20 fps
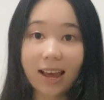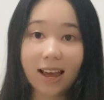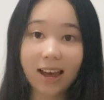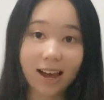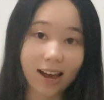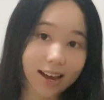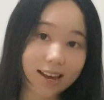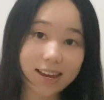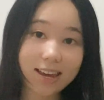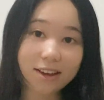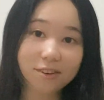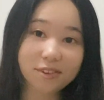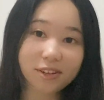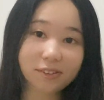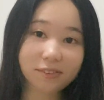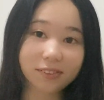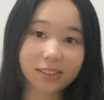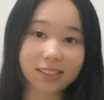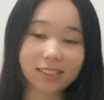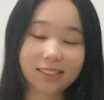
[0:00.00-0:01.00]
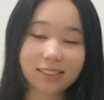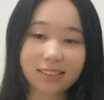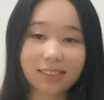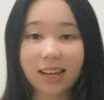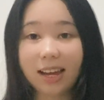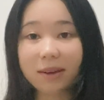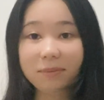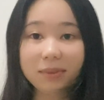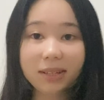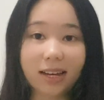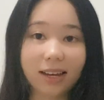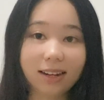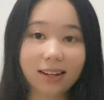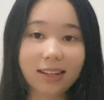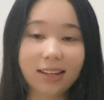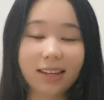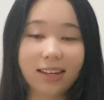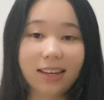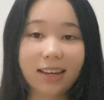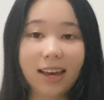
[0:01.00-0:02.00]
Hi everyone, I'm
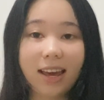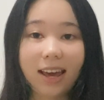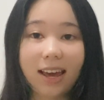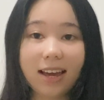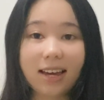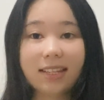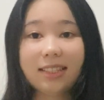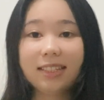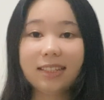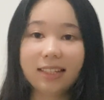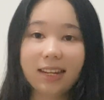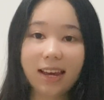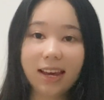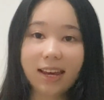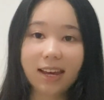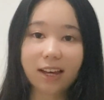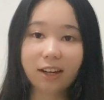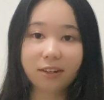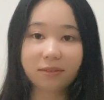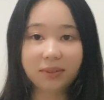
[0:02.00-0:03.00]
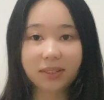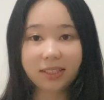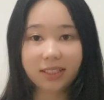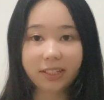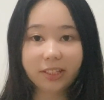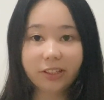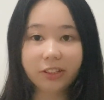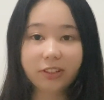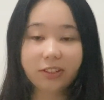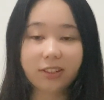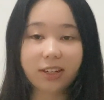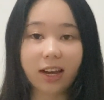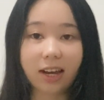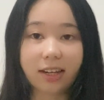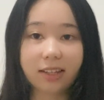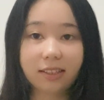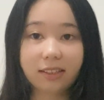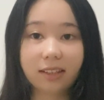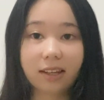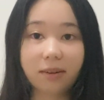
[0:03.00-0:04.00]
Kelly, and today I'll be teaching you
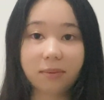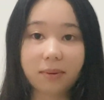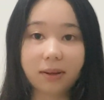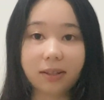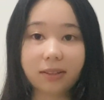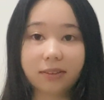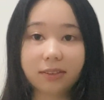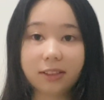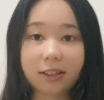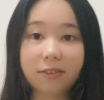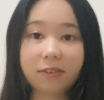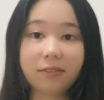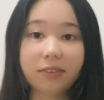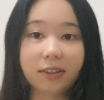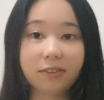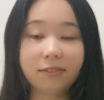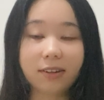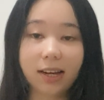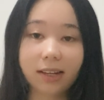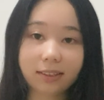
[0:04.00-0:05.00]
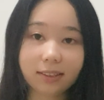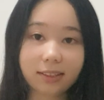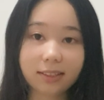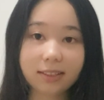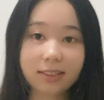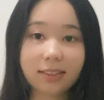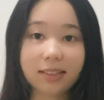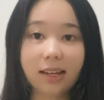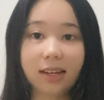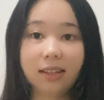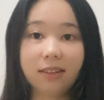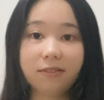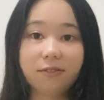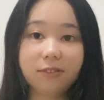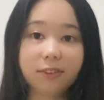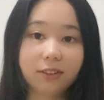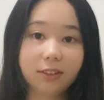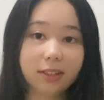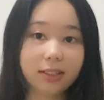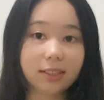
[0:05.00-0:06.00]
guys about some of the factors that
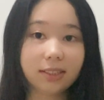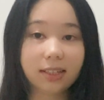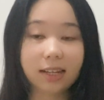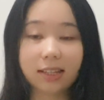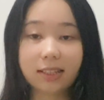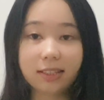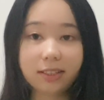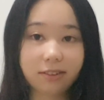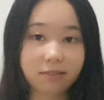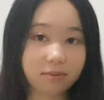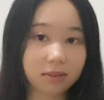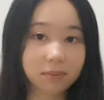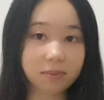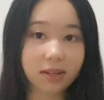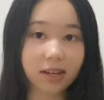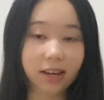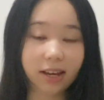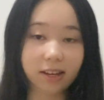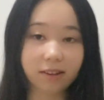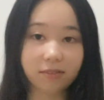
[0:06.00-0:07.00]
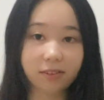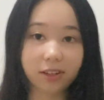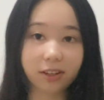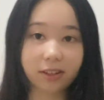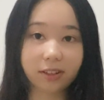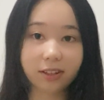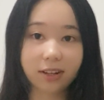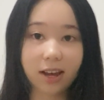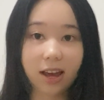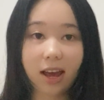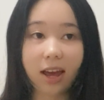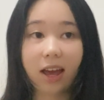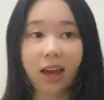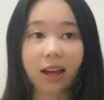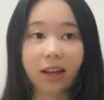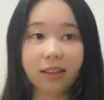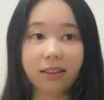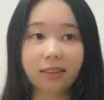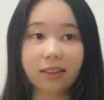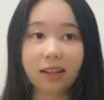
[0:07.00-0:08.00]
influence consumer behavior
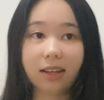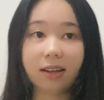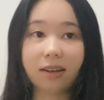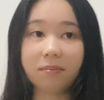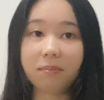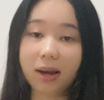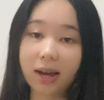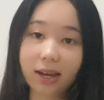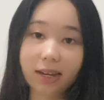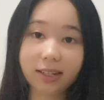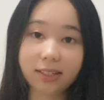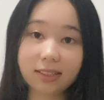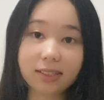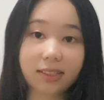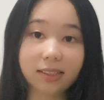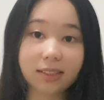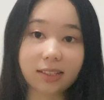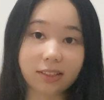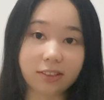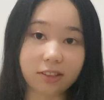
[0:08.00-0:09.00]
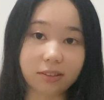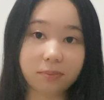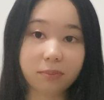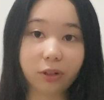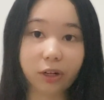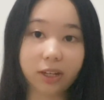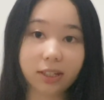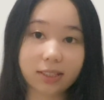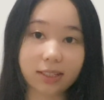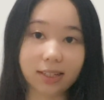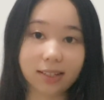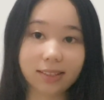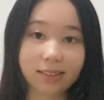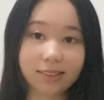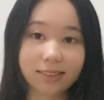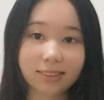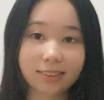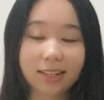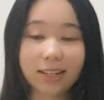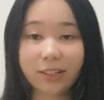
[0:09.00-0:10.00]
and the buyer's decision process.
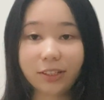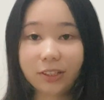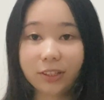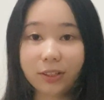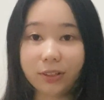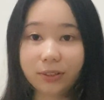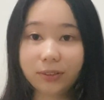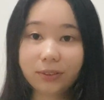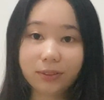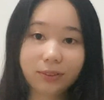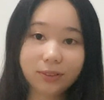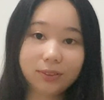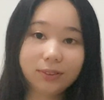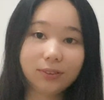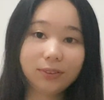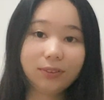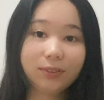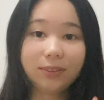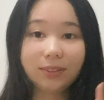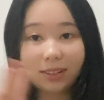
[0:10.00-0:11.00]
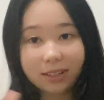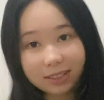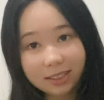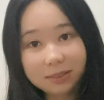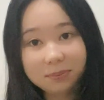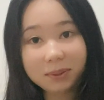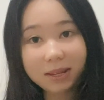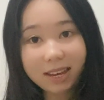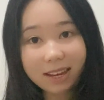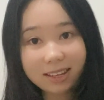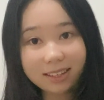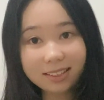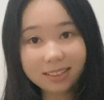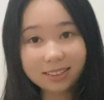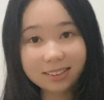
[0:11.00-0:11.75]
So, let's begin!